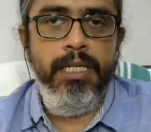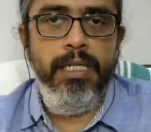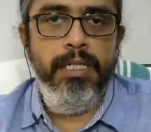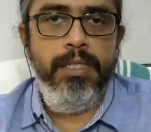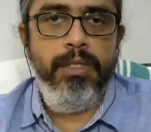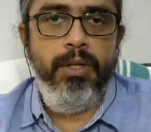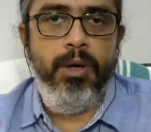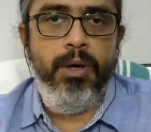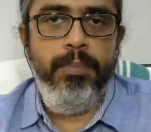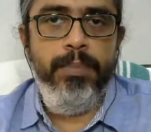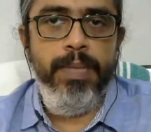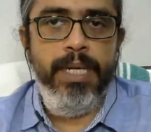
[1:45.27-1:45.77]

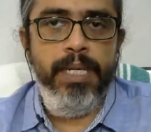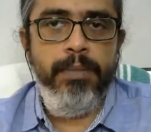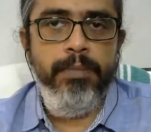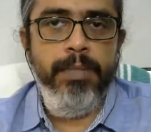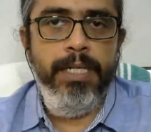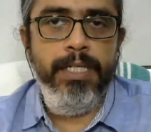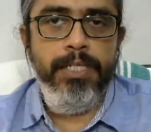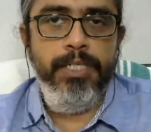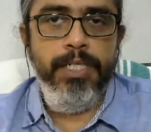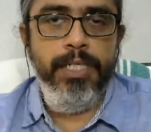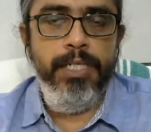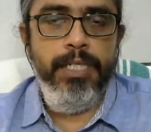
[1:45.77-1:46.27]
topic
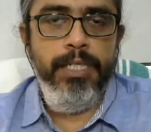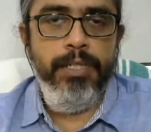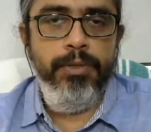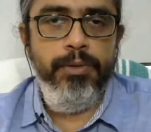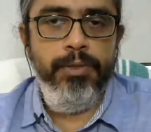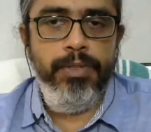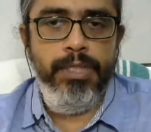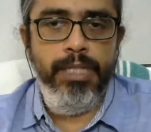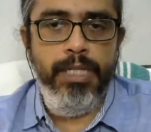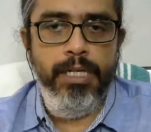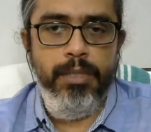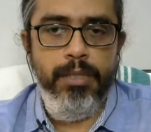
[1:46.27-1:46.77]
mentioned in your
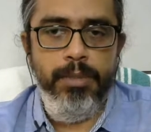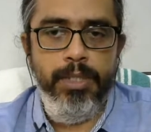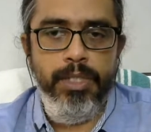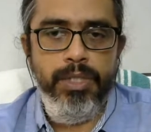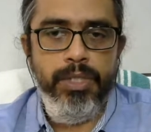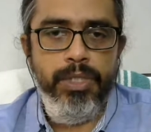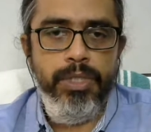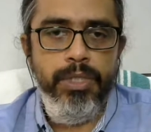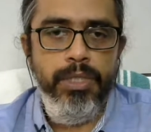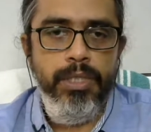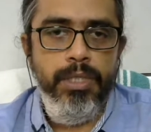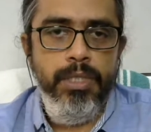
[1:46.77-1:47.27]

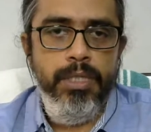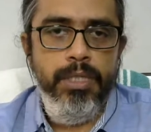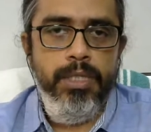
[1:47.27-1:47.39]
syllabus.